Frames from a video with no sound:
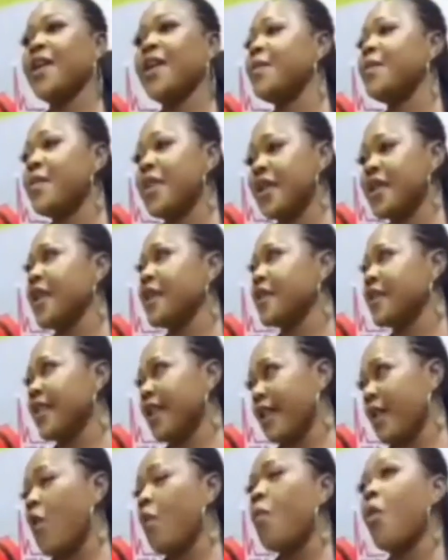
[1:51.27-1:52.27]
e de bi say any
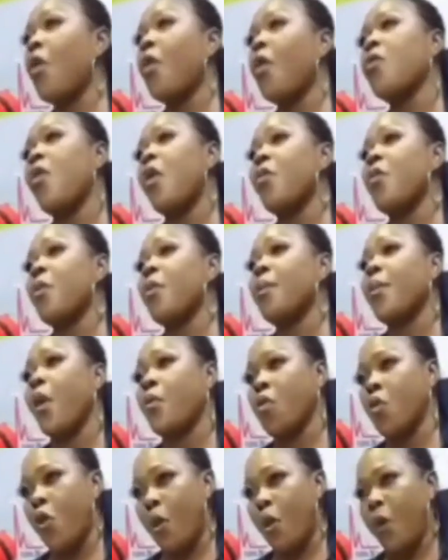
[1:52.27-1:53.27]
mu ni de nsanka omo wo
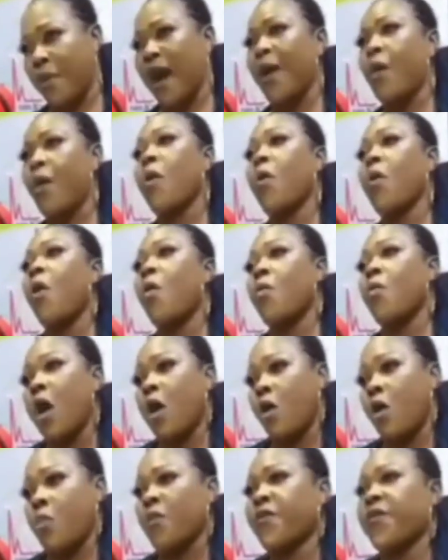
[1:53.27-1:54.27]

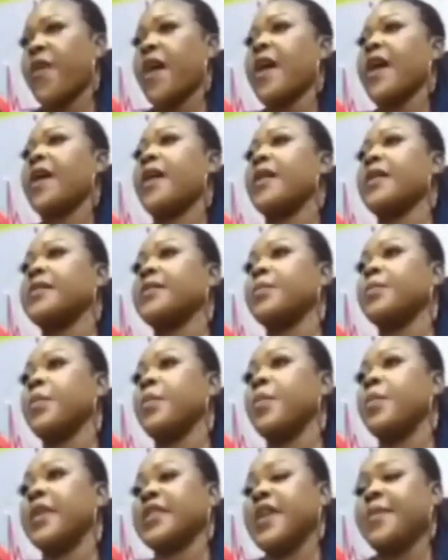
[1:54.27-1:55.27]
ma wo omo omo
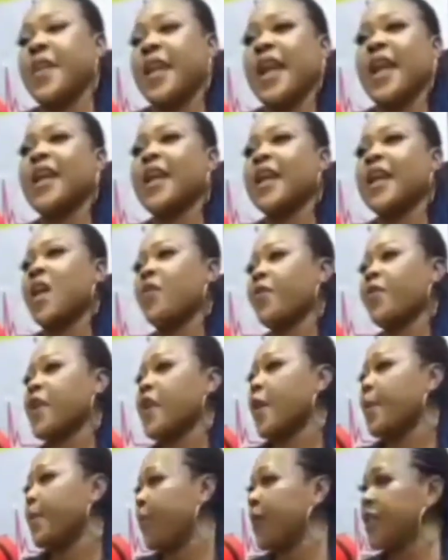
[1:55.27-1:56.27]
fa but if you
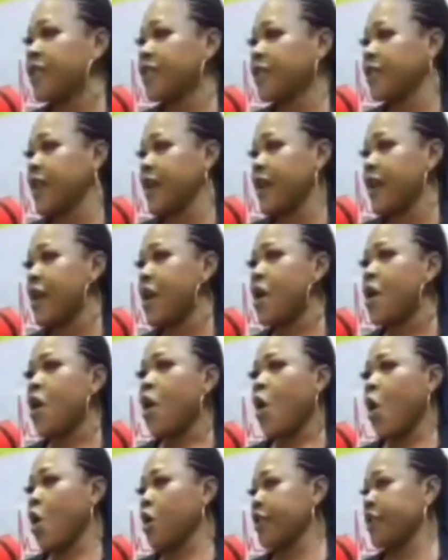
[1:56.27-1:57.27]
have a girlfriend and penny
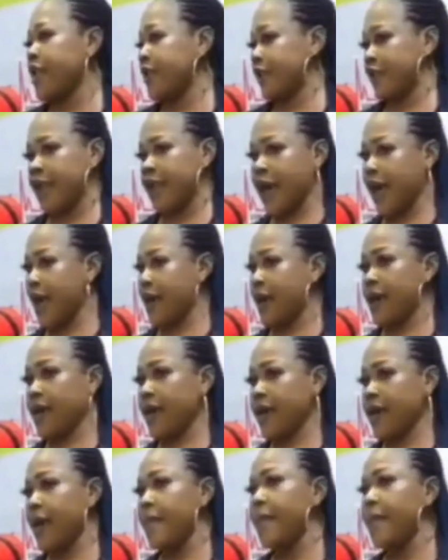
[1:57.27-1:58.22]
say on yes